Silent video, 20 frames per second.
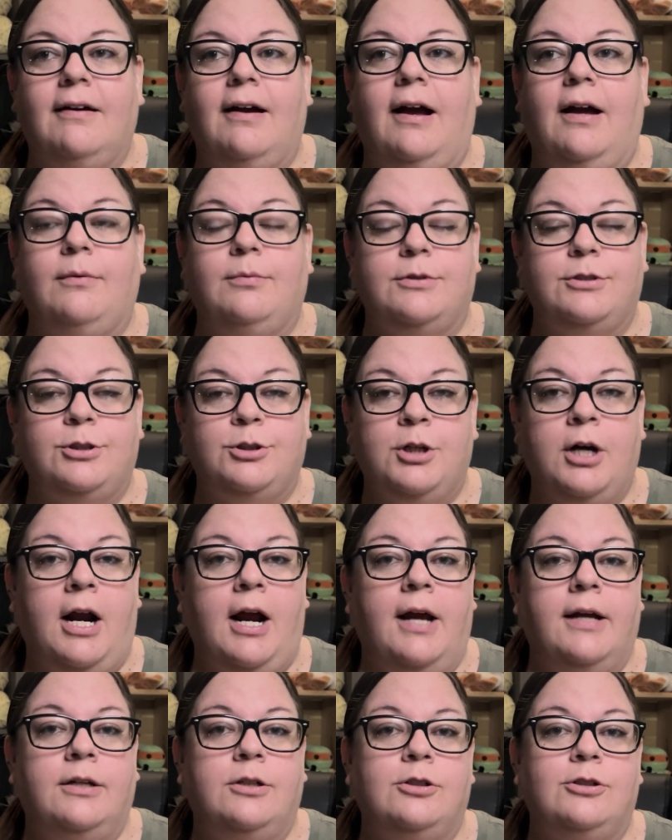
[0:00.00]
I was
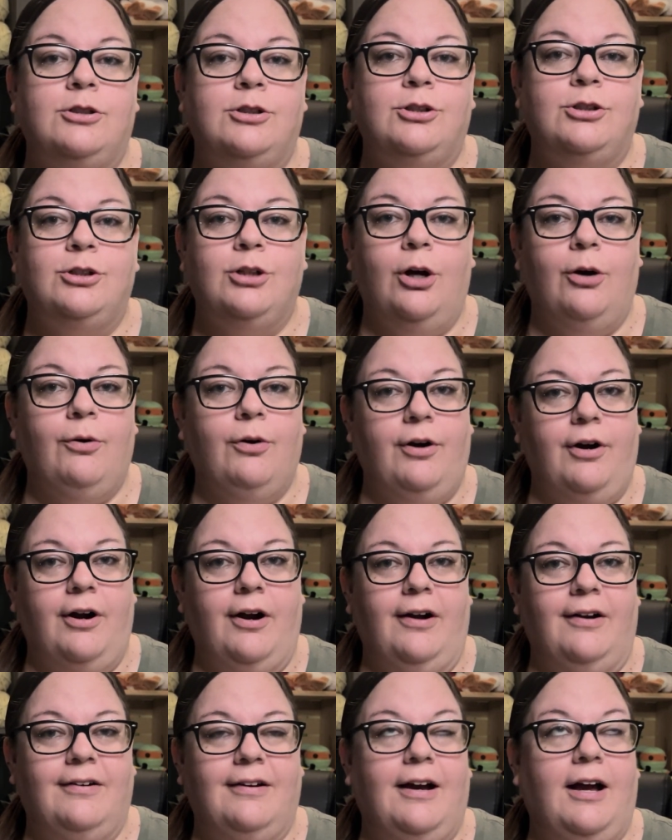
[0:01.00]
trying so hard.